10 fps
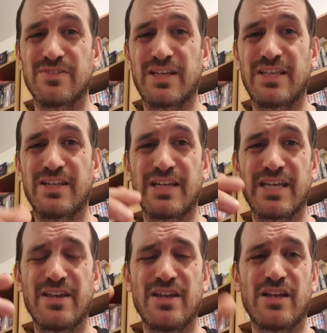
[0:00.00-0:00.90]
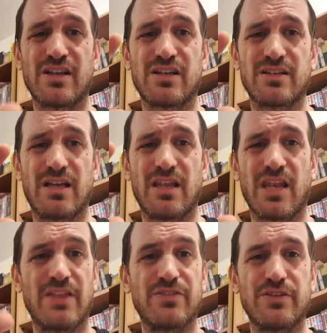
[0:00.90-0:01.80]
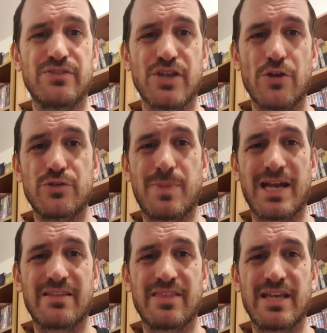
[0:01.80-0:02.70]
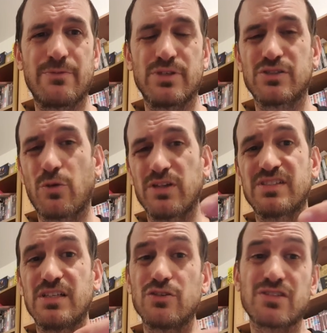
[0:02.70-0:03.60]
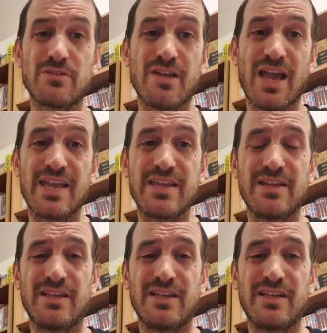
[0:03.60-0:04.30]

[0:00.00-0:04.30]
And then a a London tote bag thing, which quality looked okay,